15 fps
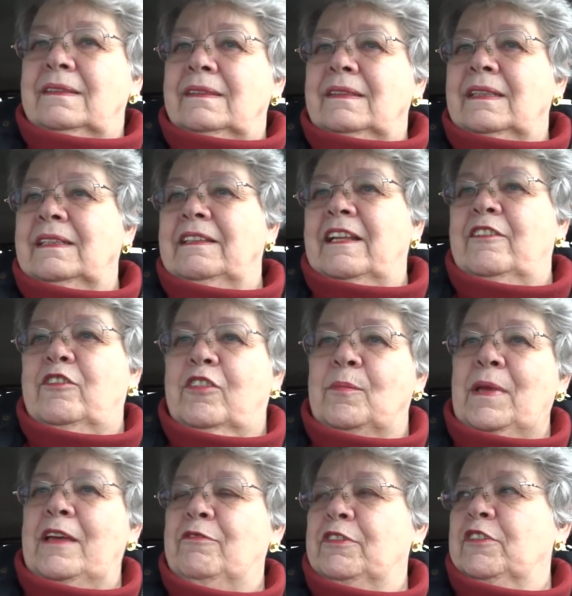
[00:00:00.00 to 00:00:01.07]
And then
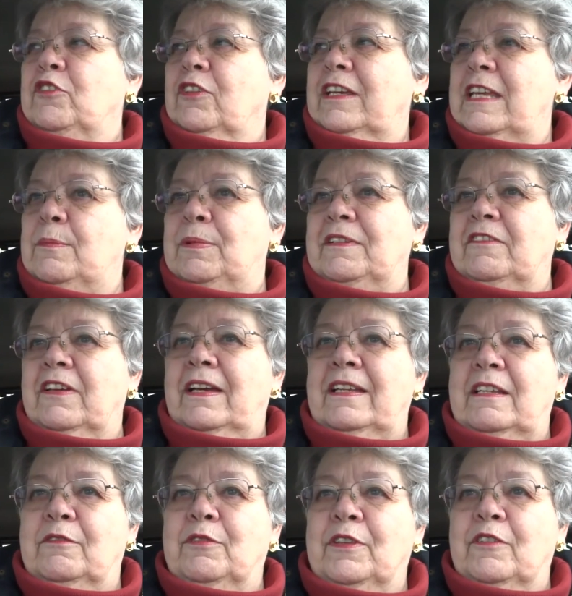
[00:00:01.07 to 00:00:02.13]
some effort to keep it
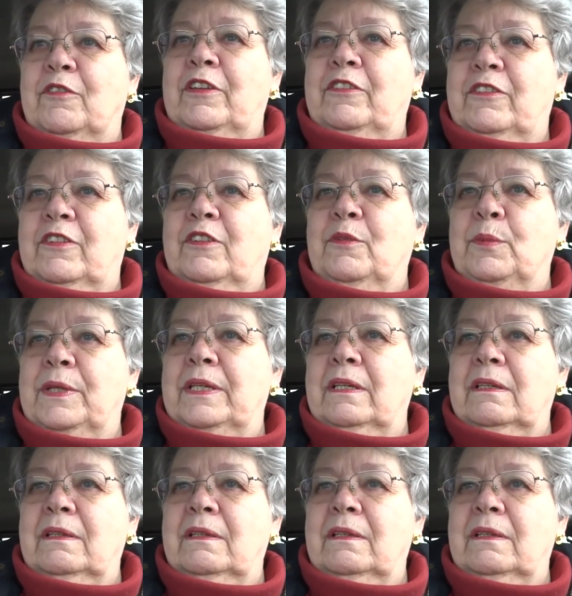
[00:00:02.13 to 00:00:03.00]
tidy for the rest of the week.